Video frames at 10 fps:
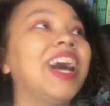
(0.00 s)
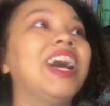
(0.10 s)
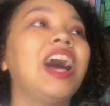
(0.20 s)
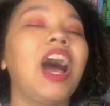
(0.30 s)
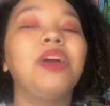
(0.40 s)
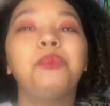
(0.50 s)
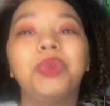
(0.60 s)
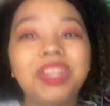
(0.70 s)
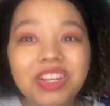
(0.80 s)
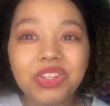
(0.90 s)
I
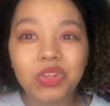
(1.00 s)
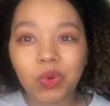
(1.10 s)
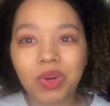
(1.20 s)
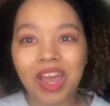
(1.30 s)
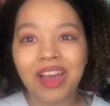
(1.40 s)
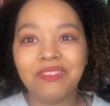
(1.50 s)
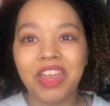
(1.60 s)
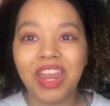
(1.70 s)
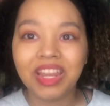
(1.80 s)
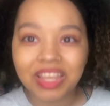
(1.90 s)
really don't have
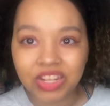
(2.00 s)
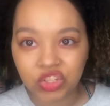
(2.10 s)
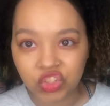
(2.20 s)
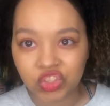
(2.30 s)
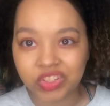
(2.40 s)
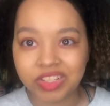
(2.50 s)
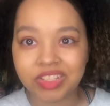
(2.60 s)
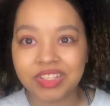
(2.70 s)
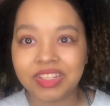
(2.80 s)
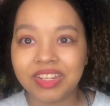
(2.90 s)
any
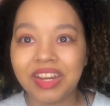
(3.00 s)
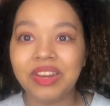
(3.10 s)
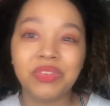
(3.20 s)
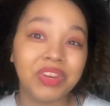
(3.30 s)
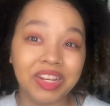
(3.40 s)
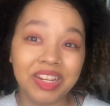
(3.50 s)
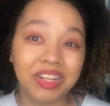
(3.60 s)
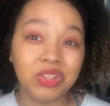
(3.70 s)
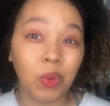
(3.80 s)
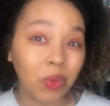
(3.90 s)
interest in reading
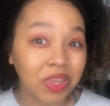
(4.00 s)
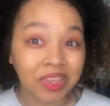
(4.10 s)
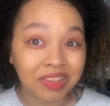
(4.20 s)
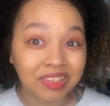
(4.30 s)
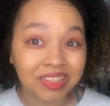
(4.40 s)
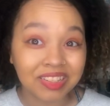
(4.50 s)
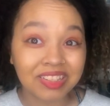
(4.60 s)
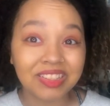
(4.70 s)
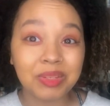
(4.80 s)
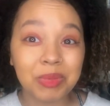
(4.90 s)
Tolkien,
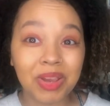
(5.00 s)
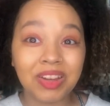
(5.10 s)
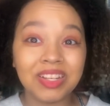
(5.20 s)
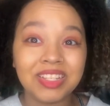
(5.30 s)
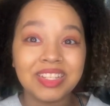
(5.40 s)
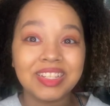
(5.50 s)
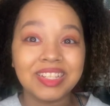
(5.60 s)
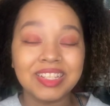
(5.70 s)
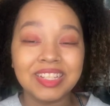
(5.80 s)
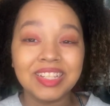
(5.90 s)
to be honest.
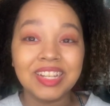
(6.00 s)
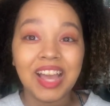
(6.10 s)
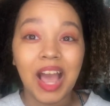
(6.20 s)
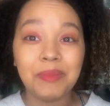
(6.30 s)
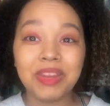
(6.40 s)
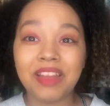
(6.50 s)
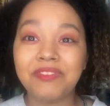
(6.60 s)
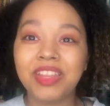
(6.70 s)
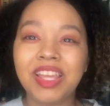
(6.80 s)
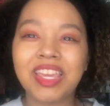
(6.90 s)
I mean, I
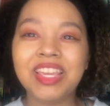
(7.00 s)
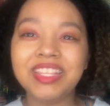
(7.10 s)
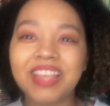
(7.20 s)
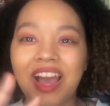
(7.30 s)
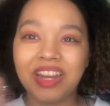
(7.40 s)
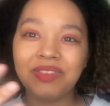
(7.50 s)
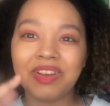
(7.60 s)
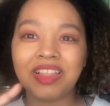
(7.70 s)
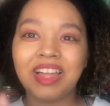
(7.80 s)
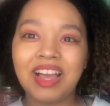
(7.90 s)
feel like he's kind of a
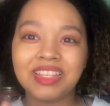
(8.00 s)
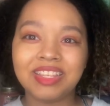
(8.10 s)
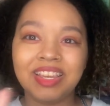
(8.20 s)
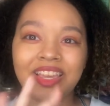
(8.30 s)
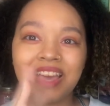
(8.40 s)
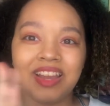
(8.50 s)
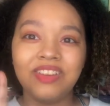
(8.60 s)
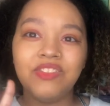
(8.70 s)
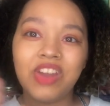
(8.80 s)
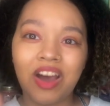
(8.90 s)
classic, kind
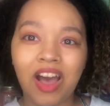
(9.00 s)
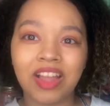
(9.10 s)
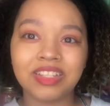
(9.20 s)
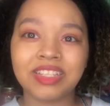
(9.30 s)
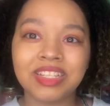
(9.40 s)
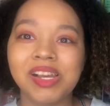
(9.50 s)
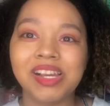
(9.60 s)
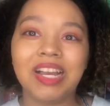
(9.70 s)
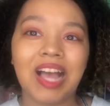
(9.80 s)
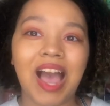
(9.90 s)
of not.
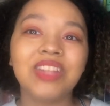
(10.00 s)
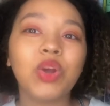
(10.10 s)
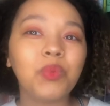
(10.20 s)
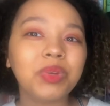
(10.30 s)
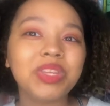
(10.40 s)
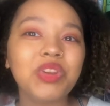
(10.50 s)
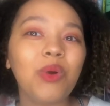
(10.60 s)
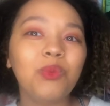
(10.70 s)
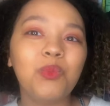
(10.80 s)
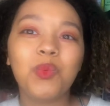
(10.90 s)
I don't really
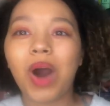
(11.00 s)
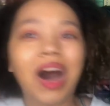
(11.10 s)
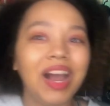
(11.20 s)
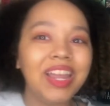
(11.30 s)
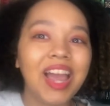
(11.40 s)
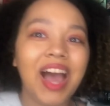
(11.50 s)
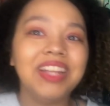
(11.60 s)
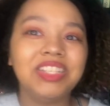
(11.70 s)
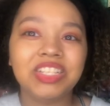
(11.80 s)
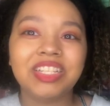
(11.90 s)
know why.
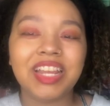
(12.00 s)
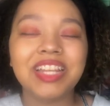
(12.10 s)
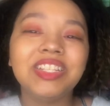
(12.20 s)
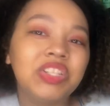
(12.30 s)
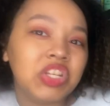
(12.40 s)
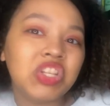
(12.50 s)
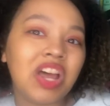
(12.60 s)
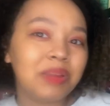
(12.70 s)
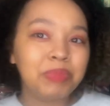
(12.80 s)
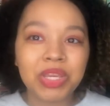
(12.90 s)
It does
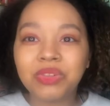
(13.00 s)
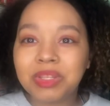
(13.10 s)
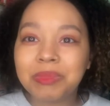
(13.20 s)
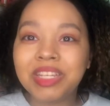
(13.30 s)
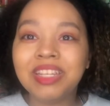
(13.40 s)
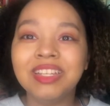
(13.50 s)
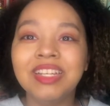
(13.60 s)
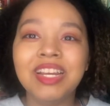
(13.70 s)
not appeal to me.